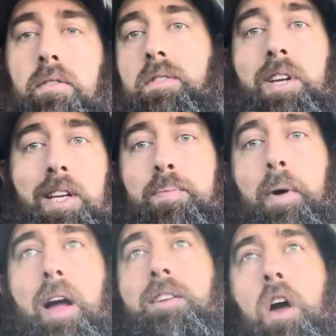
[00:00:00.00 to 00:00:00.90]
just
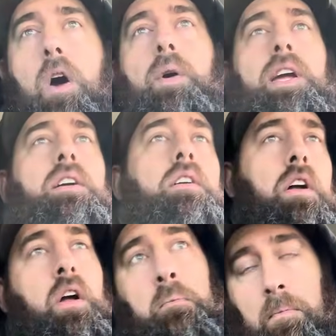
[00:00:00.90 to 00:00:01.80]
by knowing
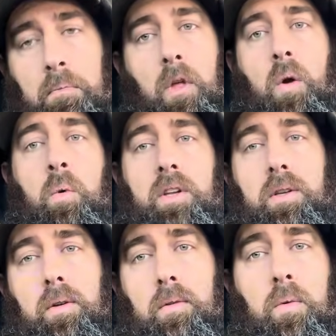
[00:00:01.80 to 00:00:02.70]
what
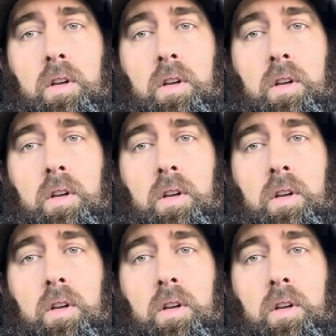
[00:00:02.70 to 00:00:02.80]
to